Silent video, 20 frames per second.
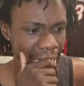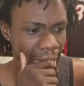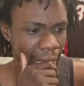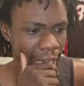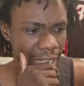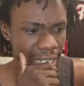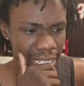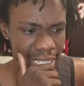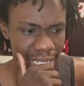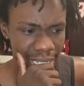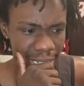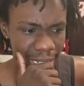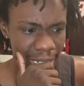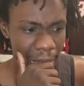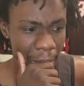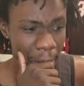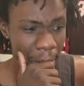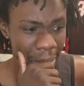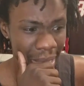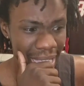And
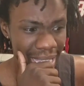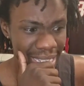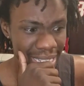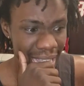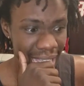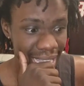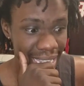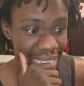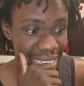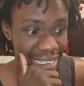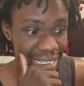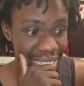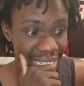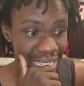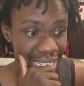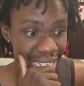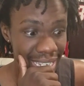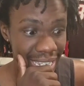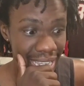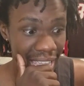honestly, the best I can
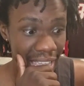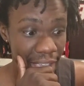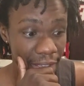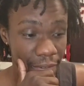see,